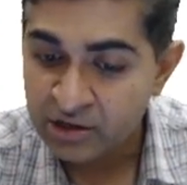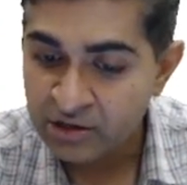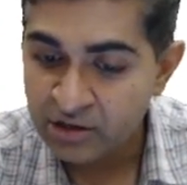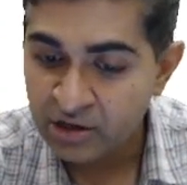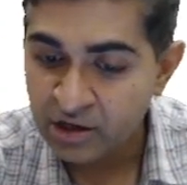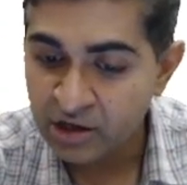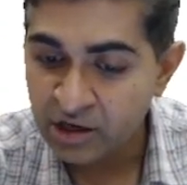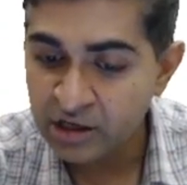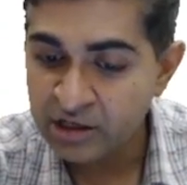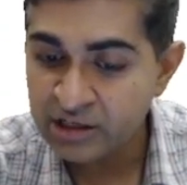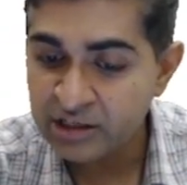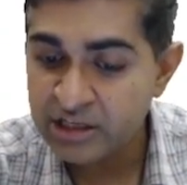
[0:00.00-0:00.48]

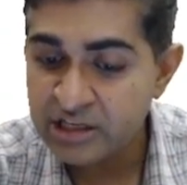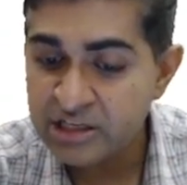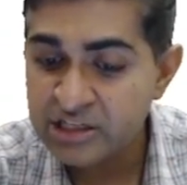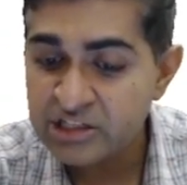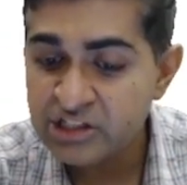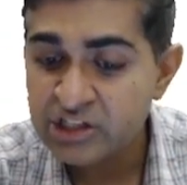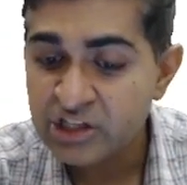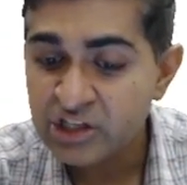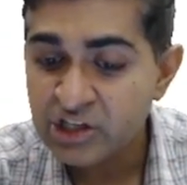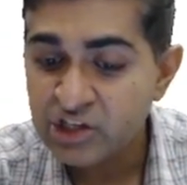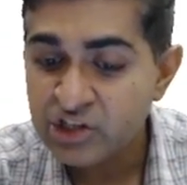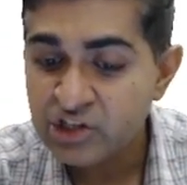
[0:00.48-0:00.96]
Third
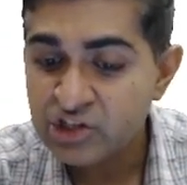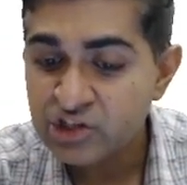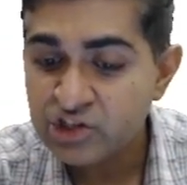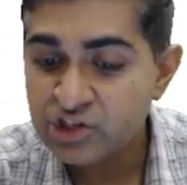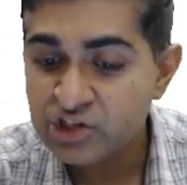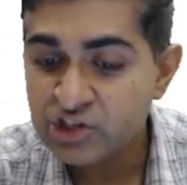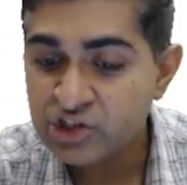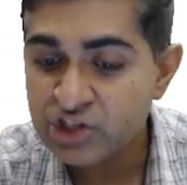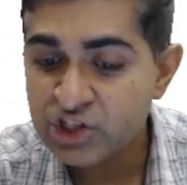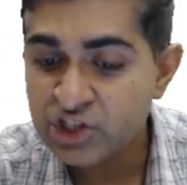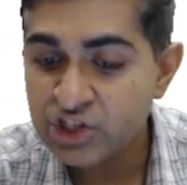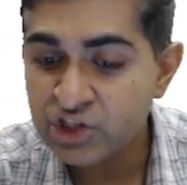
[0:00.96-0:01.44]
is
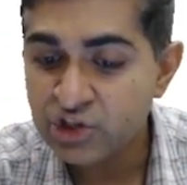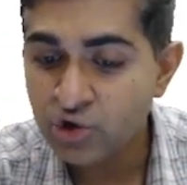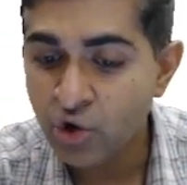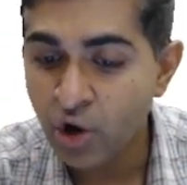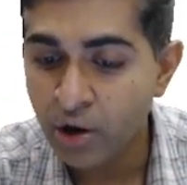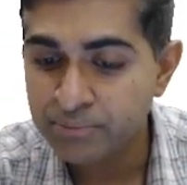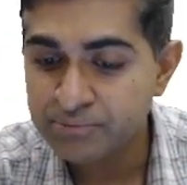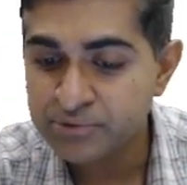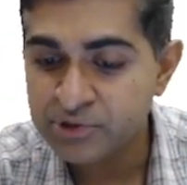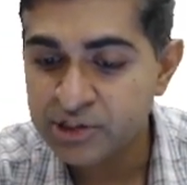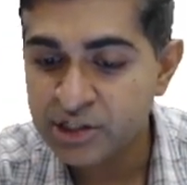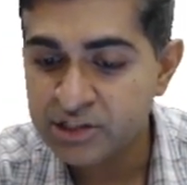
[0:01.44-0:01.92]

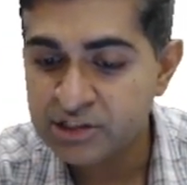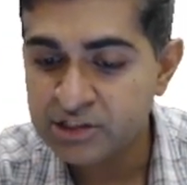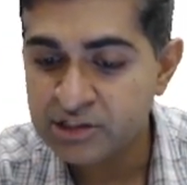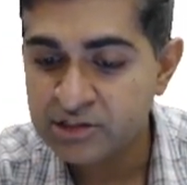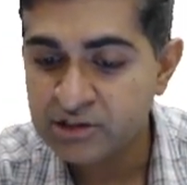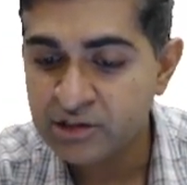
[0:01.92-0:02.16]
stereopsis.